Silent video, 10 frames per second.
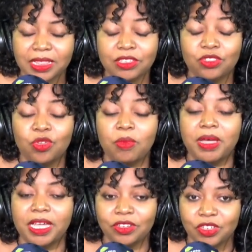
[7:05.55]
There's so
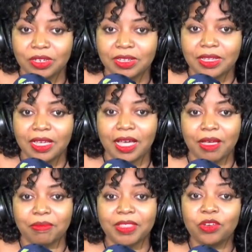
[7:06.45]
much
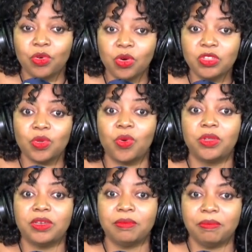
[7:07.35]
that goes
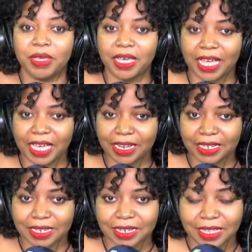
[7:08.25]
on
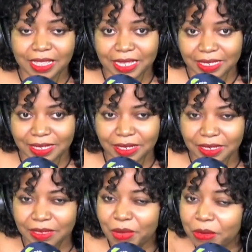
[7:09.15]
behind the
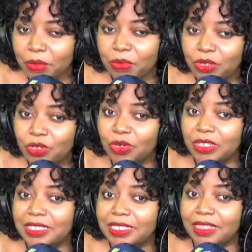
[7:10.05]
scenes, but people do
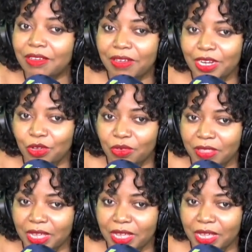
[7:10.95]
not see the value of